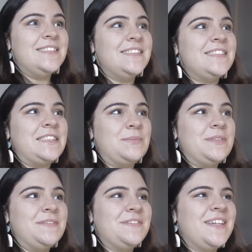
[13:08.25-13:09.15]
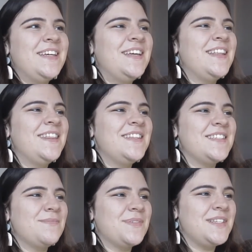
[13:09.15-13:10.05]
some
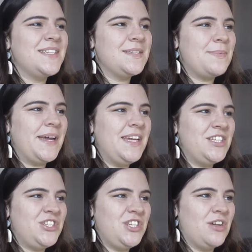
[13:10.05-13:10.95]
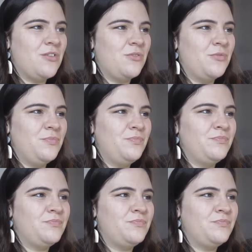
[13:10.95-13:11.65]
participation.